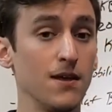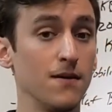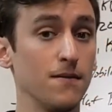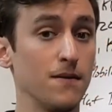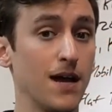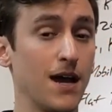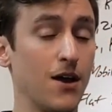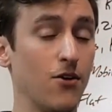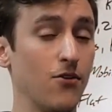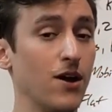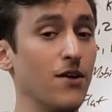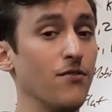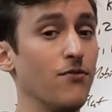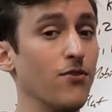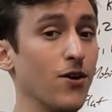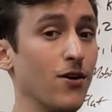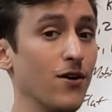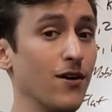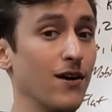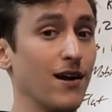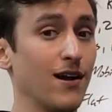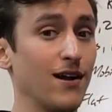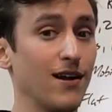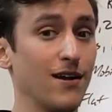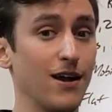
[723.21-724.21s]

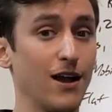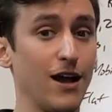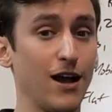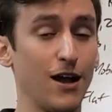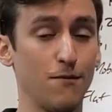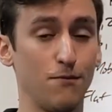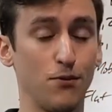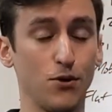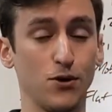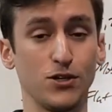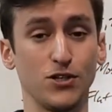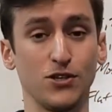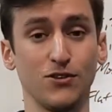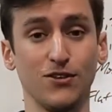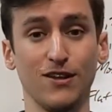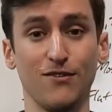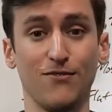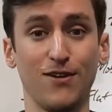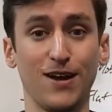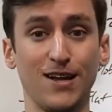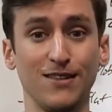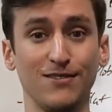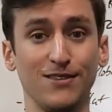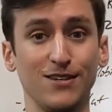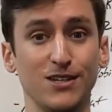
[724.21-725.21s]
However, I personally have
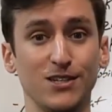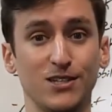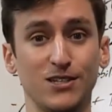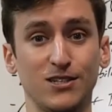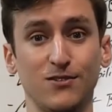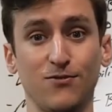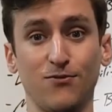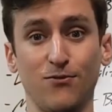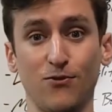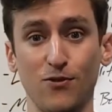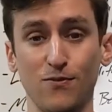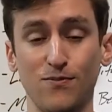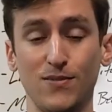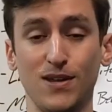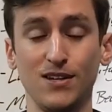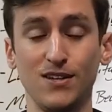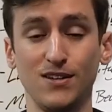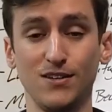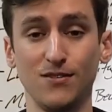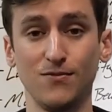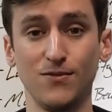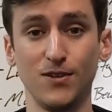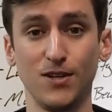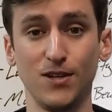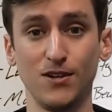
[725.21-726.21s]
had this for many
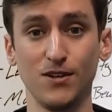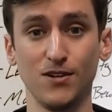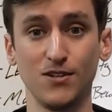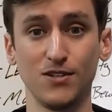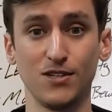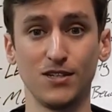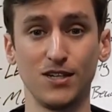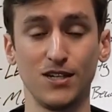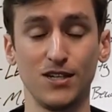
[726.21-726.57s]
of years.